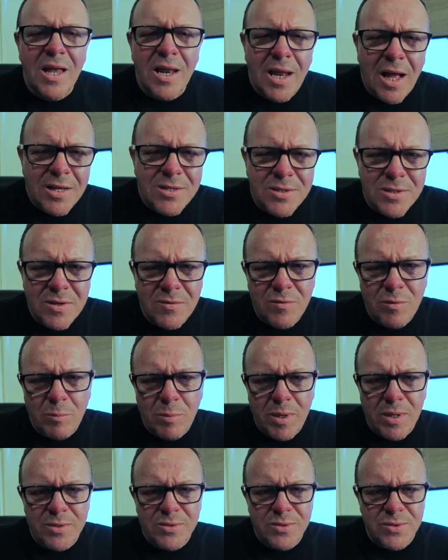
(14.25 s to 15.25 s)
lots of different
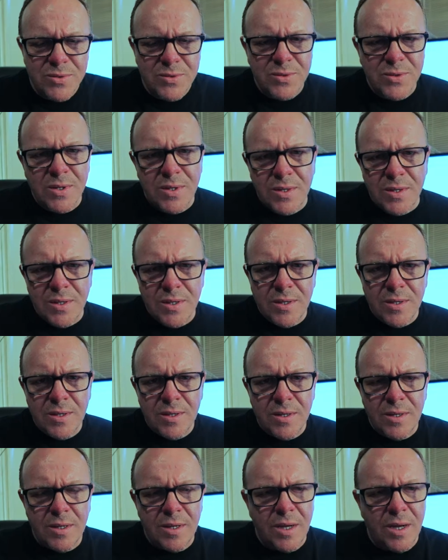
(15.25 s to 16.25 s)
places.
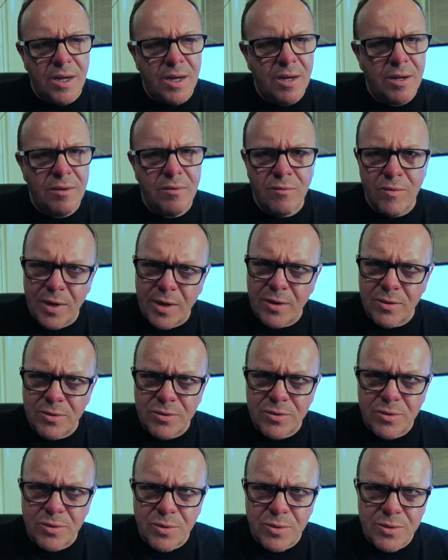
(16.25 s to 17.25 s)
Record
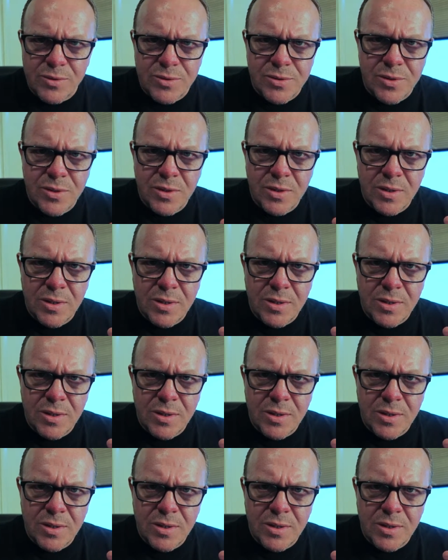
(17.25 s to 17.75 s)
stores,